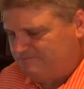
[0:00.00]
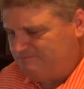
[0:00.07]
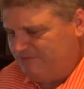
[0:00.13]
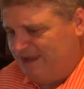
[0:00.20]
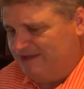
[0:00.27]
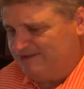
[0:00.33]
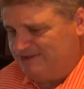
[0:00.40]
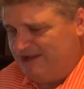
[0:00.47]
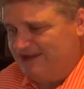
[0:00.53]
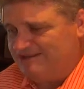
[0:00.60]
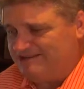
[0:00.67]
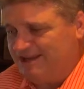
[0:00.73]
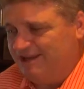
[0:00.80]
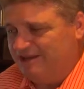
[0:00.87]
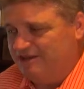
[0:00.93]
Isaiah
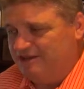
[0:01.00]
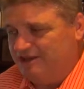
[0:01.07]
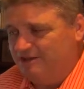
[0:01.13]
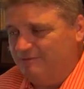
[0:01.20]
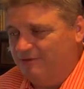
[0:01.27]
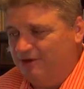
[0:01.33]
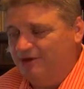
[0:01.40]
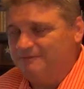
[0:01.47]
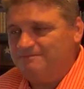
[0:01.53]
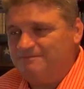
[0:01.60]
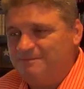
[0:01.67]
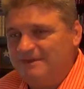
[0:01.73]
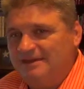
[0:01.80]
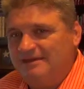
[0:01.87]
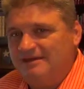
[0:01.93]
telling them, look,
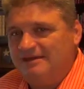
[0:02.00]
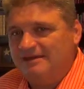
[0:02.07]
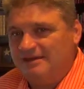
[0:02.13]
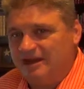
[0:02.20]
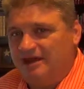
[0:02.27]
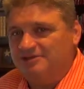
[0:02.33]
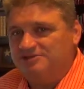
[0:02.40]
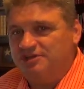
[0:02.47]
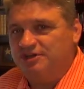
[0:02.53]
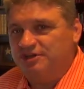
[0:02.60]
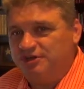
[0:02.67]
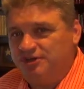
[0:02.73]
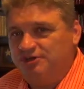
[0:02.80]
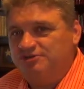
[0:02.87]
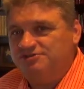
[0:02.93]
God's going
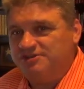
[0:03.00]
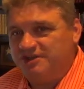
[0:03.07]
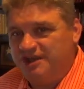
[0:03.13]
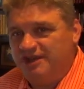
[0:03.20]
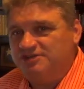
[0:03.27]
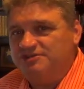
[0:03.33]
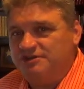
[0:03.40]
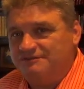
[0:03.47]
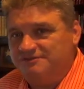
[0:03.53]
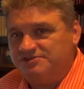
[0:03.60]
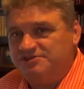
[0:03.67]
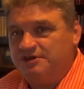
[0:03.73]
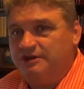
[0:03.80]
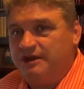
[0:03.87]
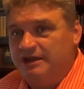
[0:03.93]
to use the nation of
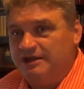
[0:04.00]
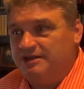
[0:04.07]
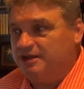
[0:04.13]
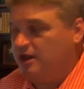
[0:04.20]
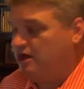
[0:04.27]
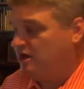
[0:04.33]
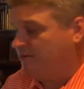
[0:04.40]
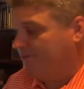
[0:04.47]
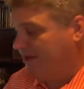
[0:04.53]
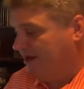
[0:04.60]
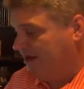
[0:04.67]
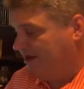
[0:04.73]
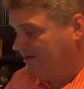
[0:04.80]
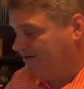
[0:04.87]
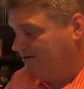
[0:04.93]
Assyria to come,
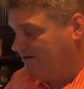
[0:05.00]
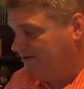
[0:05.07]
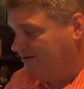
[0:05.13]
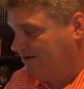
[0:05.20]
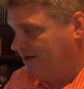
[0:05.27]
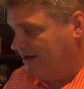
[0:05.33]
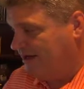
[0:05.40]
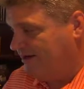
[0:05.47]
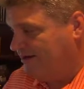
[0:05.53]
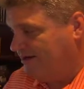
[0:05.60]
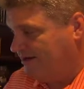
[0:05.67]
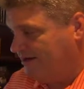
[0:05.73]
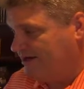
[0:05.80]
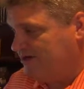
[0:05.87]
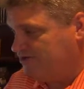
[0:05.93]
and
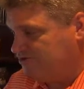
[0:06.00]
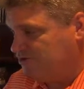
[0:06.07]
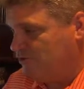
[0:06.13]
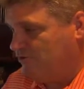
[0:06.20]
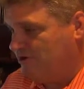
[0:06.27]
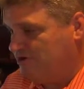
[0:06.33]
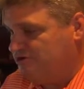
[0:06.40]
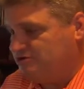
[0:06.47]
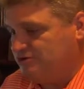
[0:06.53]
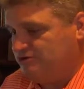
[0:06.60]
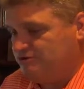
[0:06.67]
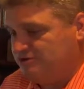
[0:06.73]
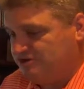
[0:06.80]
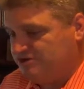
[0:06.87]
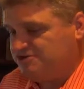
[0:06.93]
he is going to
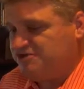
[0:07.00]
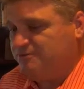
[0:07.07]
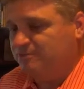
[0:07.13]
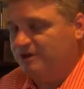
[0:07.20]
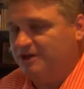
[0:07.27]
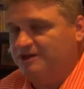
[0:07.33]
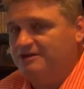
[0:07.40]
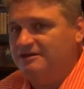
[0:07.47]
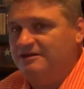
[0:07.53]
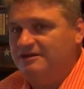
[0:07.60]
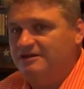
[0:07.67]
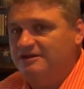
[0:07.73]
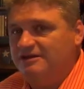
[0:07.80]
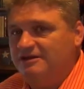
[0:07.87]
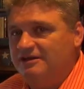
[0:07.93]
discipline
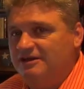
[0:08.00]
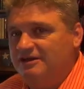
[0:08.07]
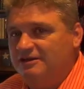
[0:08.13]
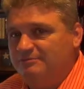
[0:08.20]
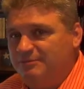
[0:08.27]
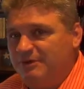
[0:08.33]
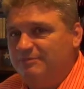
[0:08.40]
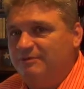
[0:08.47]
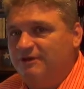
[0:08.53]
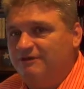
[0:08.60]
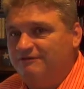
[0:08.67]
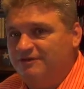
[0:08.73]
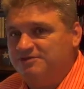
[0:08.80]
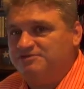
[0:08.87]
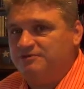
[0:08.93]
the people
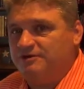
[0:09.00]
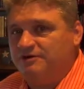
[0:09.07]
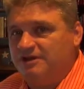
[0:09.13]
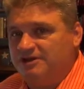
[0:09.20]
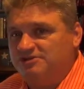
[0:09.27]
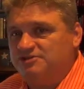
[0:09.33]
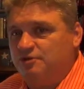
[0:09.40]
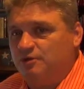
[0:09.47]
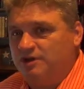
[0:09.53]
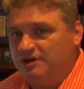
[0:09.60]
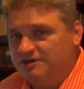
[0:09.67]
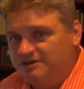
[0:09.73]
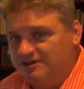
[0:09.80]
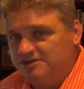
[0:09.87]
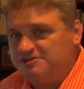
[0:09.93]
of Israel. He's going to
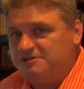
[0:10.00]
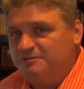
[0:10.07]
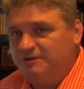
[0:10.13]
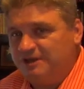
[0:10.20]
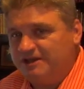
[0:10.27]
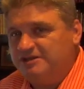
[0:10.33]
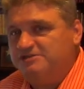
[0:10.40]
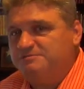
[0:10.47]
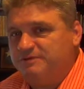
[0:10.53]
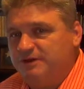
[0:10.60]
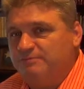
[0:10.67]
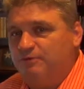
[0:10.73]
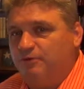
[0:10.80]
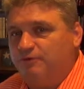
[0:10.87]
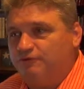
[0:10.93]
discipline his
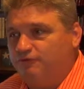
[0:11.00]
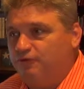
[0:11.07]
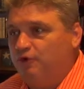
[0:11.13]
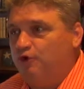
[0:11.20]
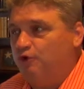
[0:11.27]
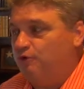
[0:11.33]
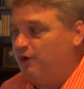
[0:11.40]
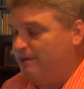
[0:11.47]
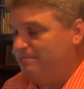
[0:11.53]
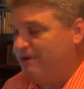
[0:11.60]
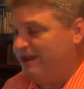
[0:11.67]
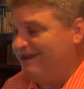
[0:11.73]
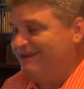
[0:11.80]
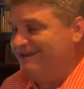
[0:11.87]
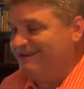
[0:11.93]
people through a
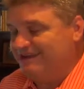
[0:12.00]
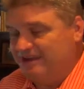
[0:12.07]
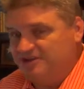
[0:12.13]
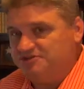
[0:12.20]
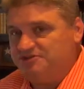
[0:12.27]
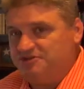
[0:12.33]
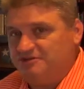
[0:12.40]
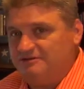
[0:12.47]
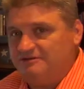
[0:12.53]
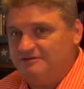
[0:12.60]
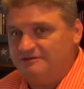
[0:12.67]
pagan nation.